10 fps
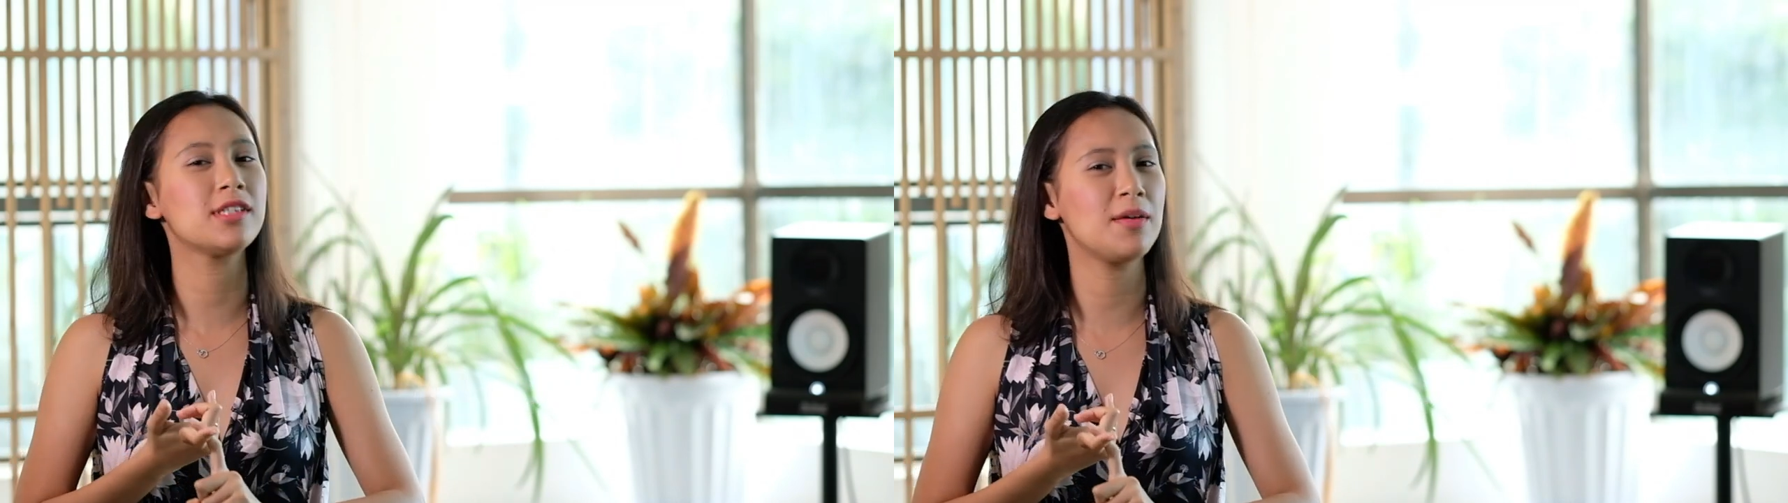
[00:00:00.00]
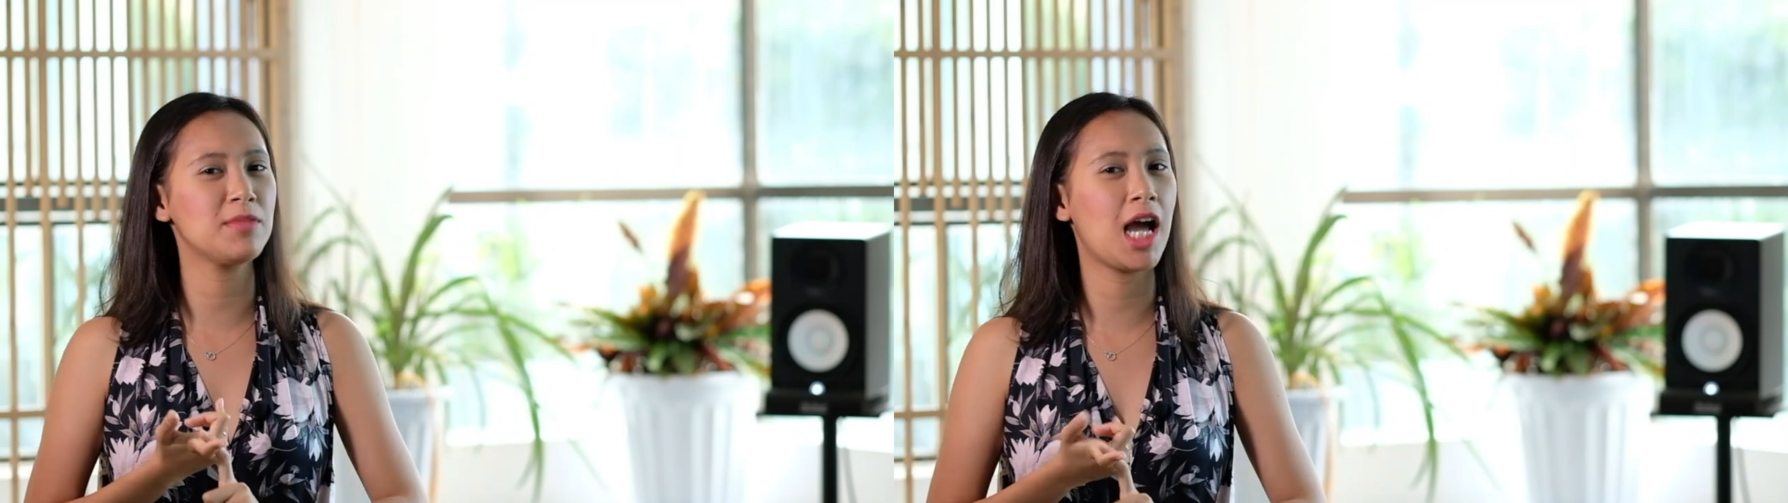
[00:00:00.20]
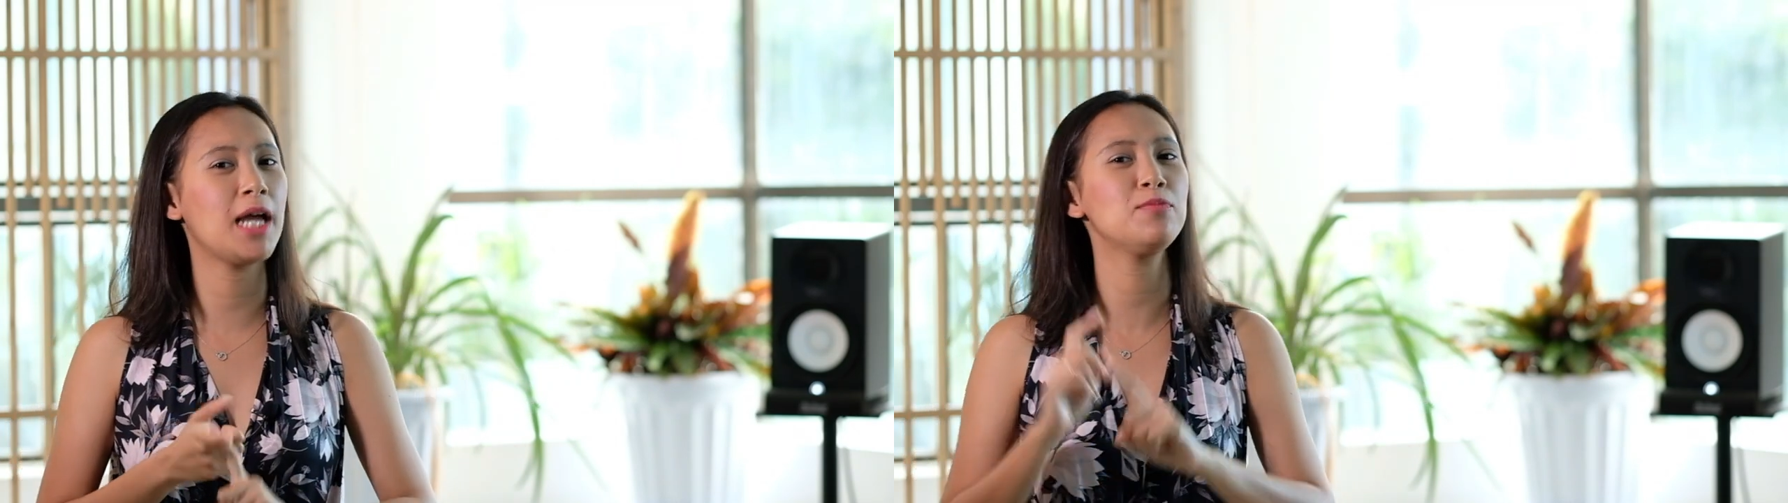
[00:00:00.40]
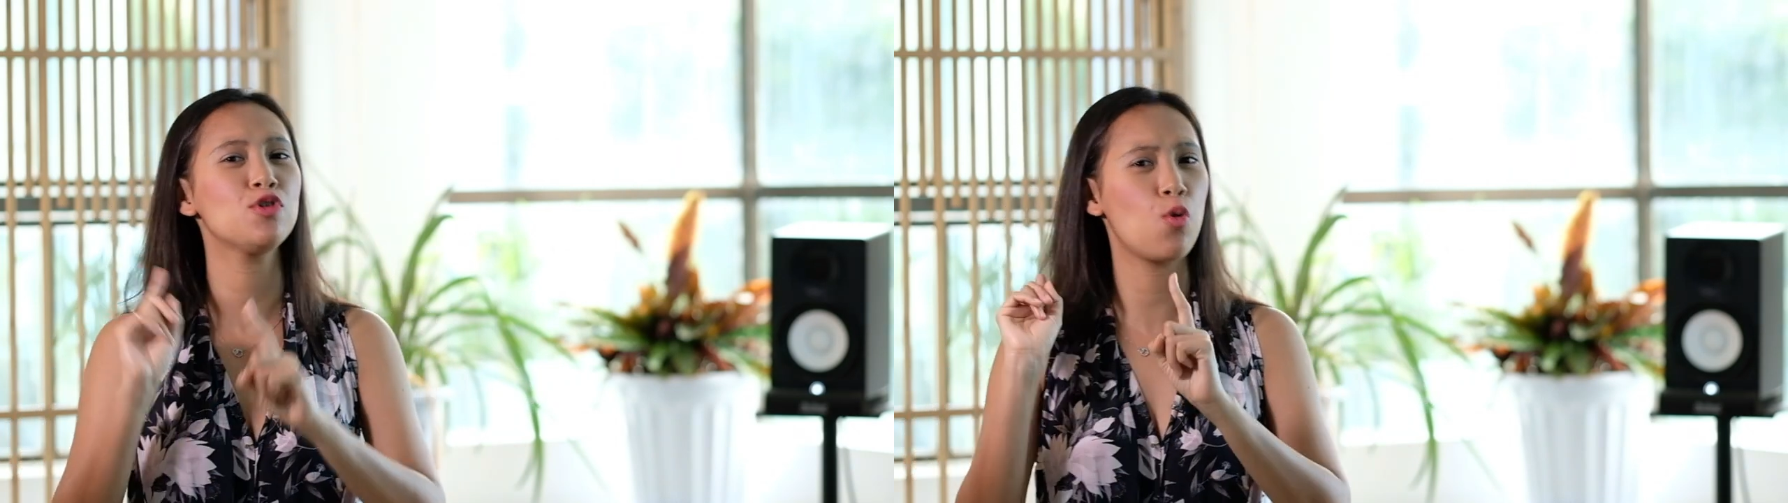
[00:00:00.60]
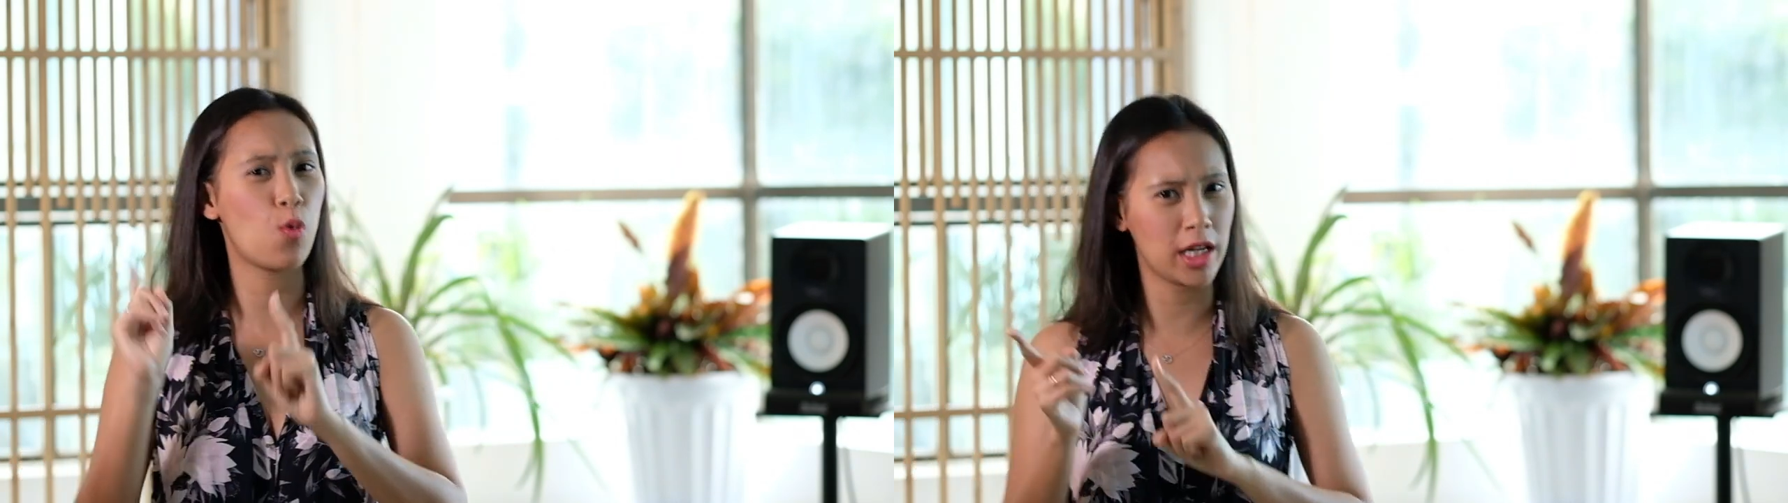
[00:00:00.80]

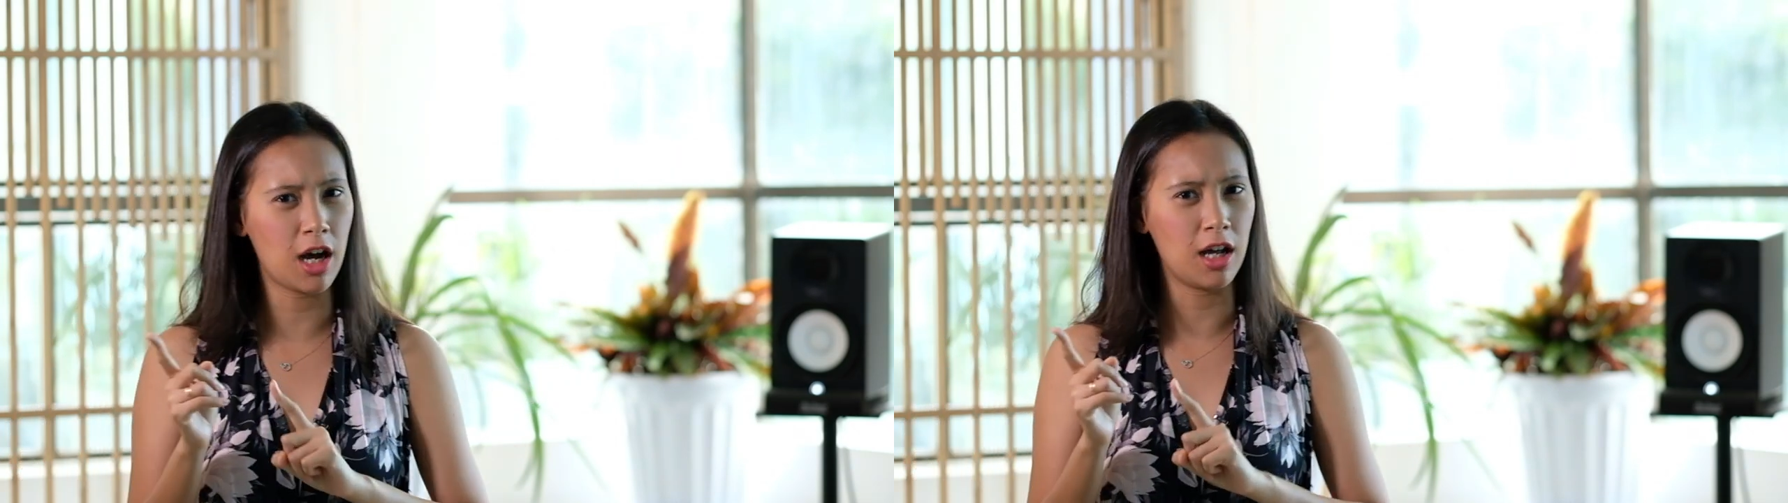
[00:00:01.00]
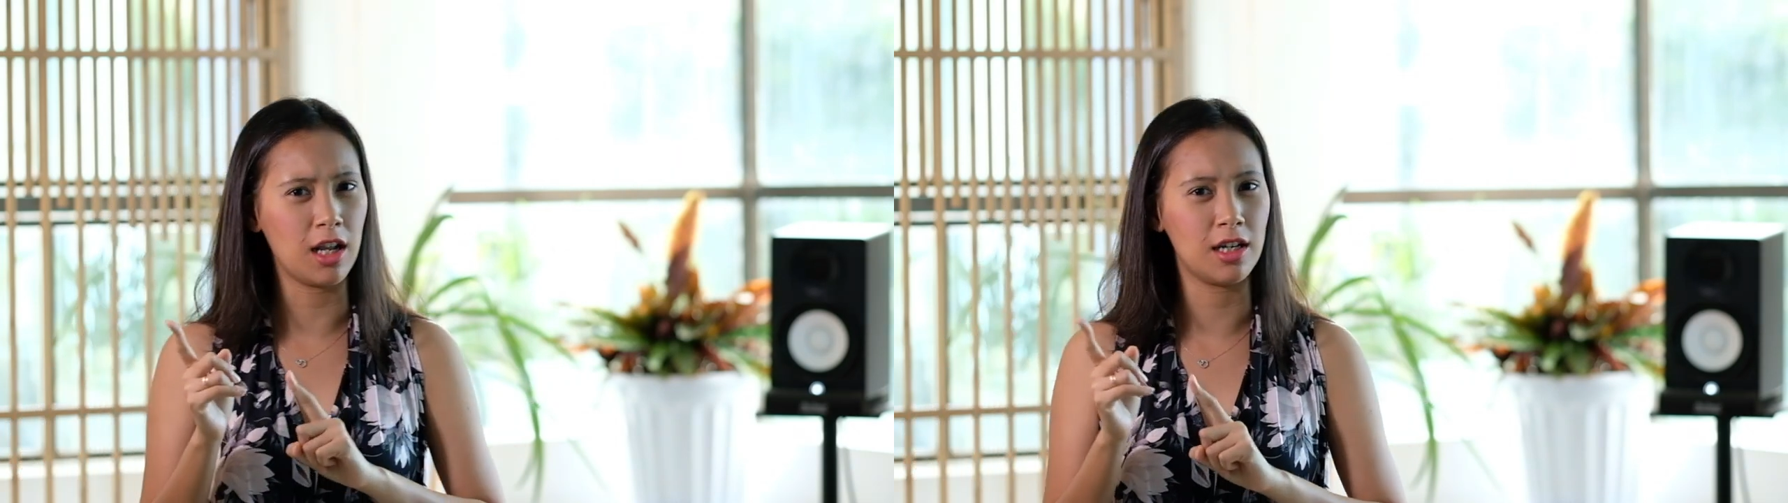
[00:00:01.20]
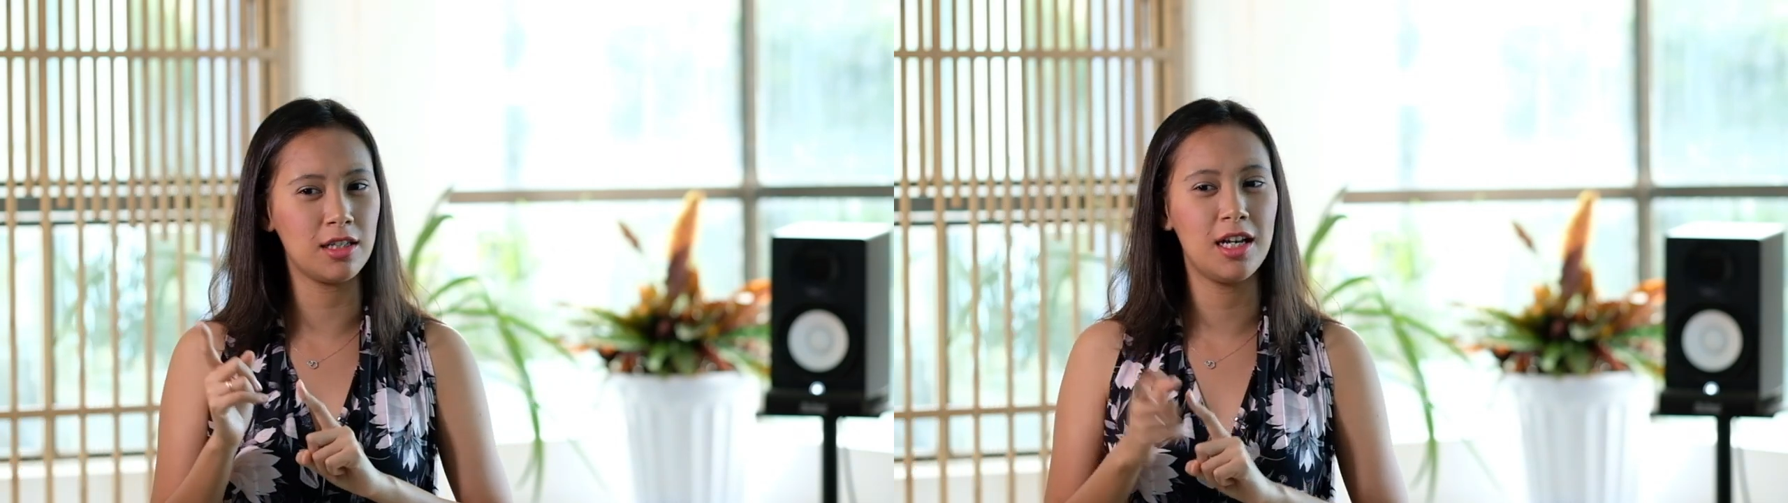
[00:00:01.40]
sometimes white color.